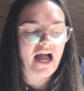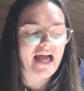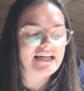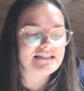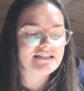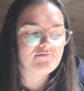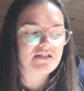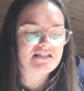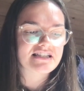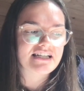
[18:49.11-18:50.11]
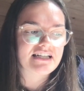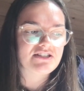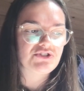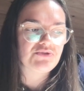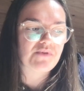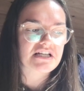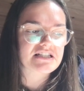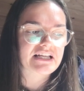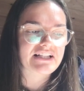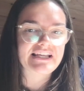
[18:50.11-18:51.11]
And that means that you
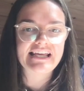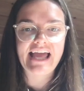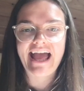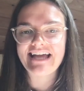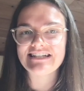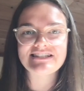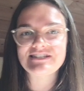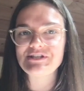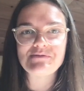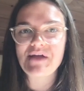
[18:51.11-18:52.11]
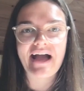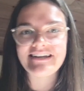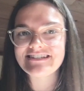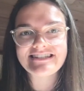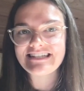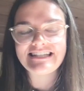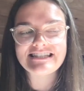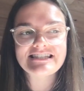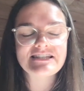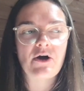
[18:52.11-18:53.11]
basically can see behind the
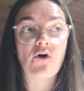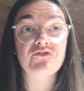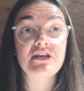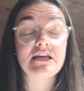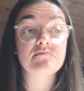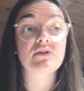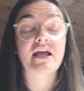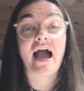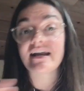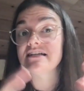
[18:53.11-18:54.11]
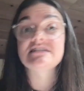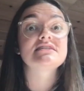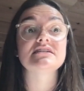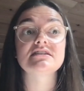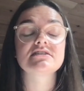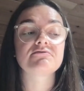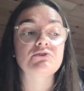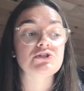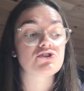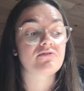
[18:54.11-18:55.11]
scenes of him, like unedited
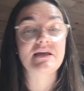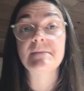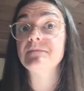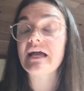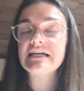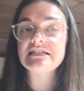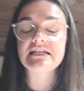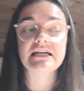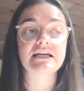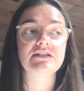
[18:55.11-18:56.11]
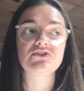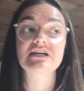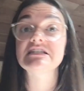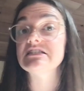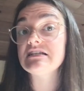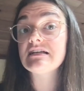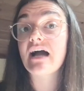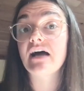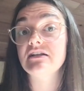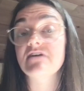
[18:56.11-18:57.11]
footage of him painting, and you can see
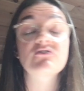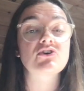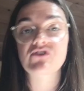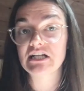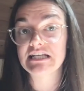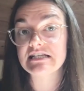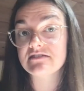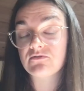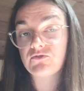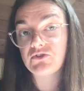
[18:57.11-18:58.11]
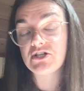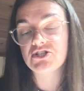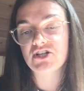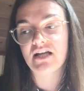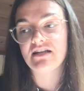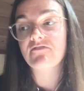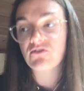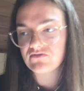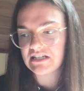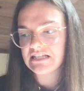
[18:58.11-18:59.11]
a never released footage and
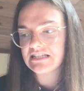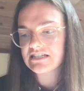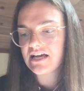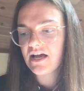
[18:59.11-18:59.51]
never released